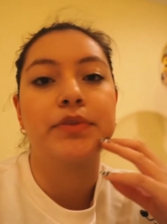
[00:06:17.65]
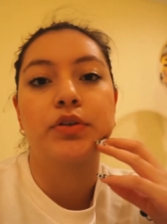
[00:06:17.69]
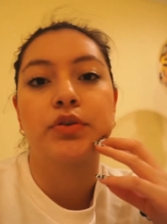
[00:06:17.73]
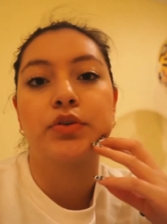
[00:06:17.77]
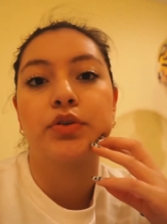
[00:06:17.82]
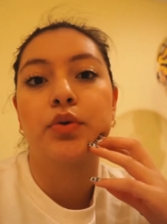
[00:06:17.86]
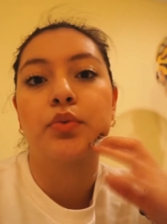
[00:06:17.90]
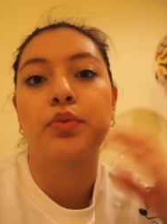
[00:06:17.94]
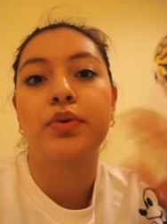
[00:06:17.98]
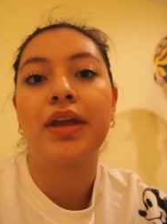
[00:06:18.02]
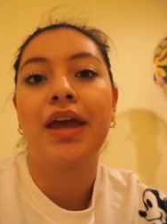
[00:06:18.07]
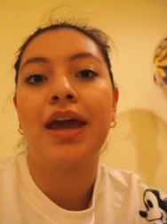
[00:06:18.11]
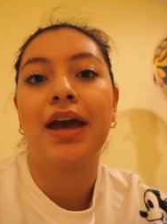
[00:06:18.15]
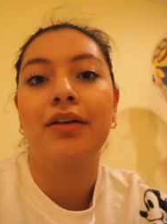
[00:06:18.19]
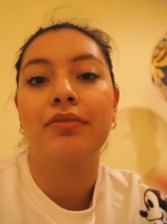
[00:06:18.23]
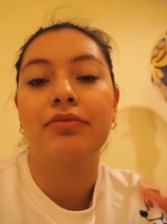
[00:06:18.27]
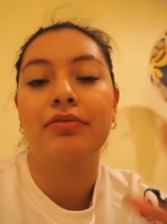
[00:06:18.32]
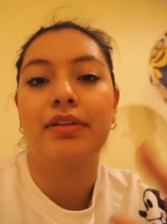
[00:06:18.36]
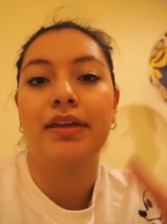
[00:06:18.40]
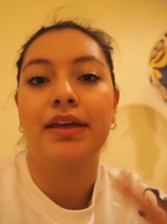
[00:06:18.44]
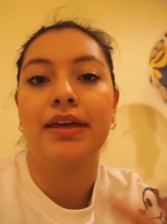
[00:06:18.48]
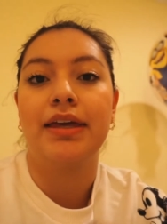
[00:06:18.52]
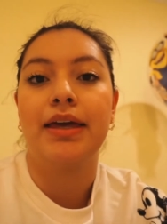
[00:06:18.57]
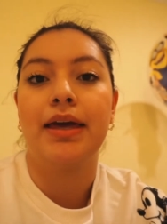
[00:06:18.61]
you don't
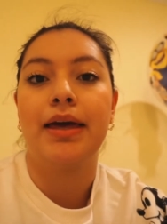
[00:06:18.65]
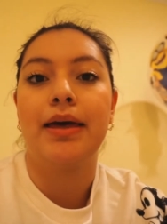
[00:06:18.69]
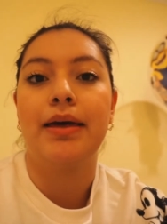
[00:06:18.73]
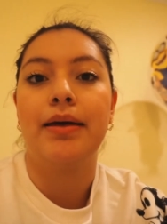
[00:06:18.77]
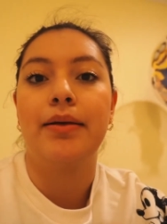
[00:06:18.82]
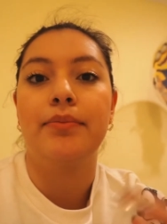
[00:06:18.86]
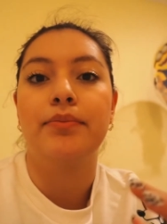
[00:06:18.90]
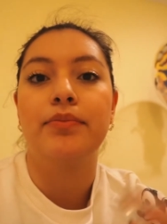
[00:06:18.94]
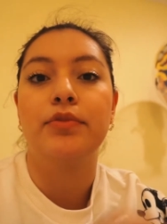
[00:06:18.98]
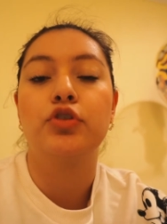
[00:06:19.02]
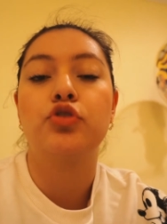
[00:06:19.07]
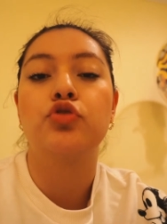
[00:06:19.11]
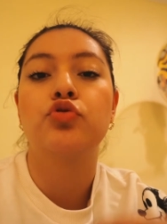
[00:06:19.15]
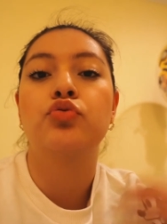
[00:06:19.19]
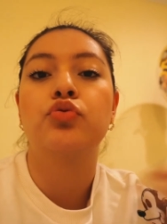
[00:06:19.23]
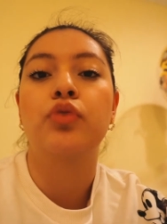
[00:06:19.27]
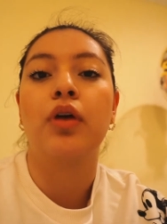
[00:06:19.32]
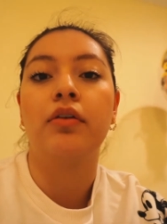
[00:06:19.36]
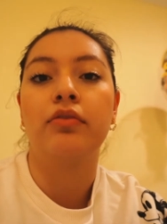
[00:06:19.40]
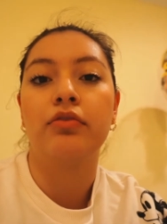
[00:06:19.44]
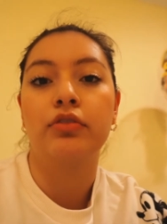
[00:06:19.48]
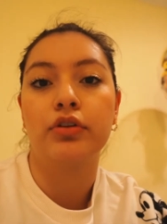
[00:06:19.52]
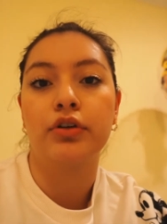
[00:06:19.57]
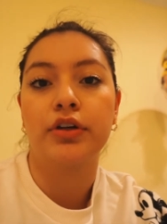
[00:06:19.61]
have like a
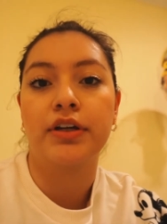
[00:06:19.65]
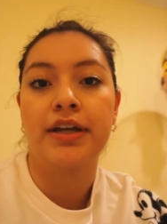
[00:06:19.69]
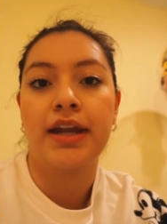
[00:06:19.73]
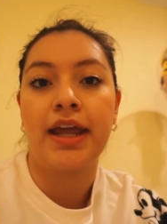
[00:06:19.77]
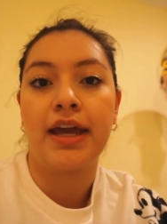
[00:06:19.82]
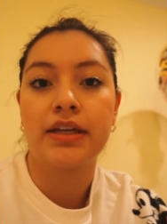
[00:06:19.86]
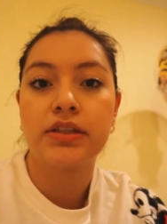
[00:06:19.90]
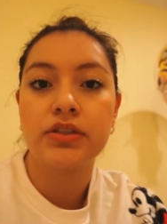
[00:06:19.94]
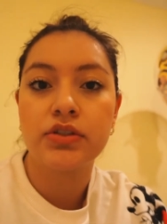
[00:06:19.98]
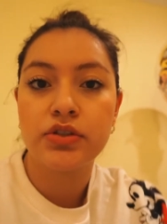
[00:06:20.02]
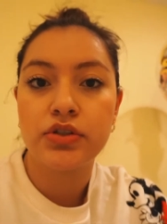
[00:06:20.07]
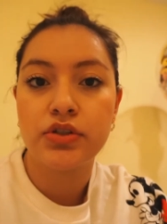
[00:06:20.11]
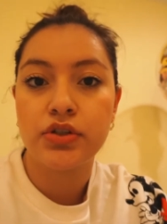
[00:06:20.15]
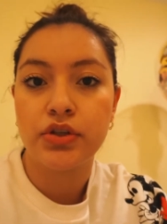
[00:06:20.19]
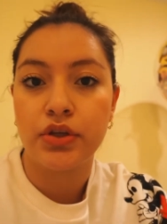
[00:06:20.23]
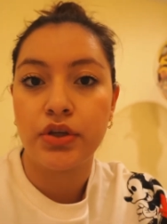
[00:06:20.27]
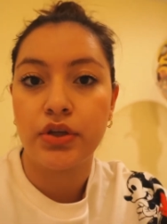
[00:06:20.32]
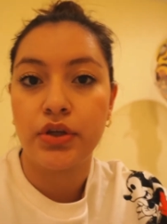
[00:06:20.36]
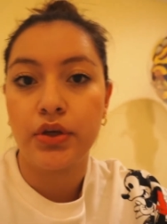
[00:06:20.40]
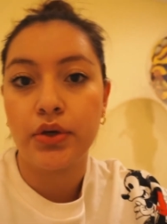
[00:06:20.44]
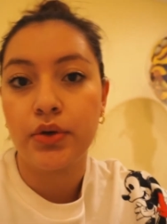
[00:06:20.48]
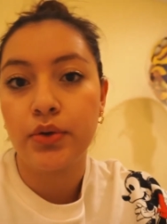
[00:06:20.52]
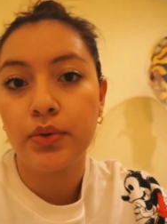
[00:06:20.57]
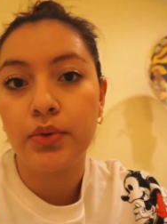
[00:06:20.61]
traveler next to
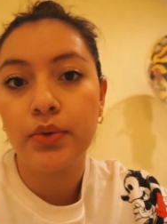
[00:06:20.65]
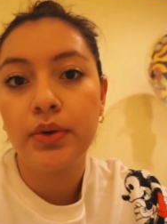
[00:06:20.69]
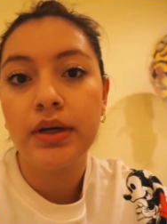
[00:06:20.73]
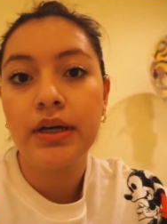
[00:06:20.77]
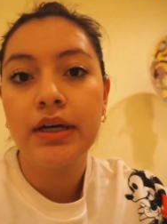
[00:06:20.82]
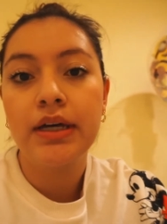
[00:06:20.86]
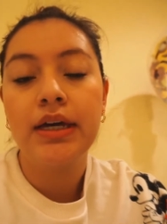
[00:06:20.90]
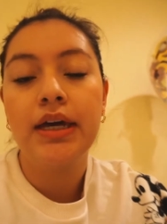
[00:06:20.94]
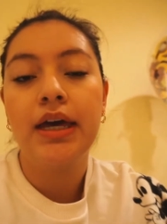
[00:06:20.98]
you